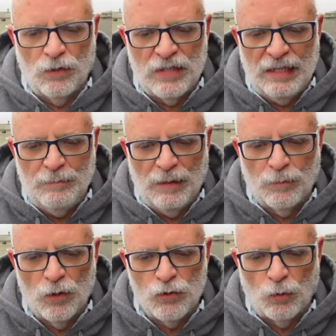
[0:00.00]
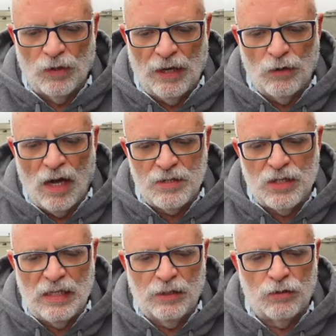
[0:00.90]
team members, where they're not
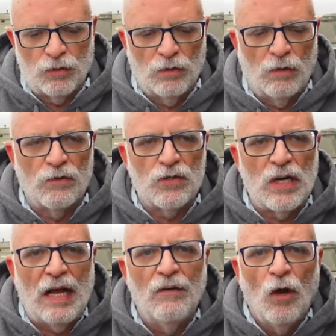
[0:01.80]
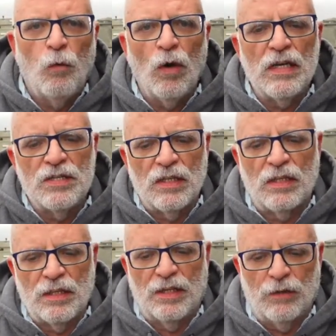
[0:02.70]
seeing the turnover staff, what is
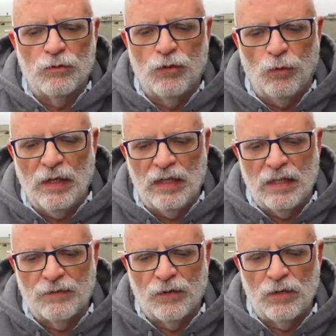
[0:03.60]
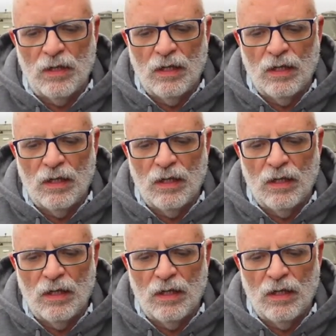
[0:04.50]
it that they're doing different?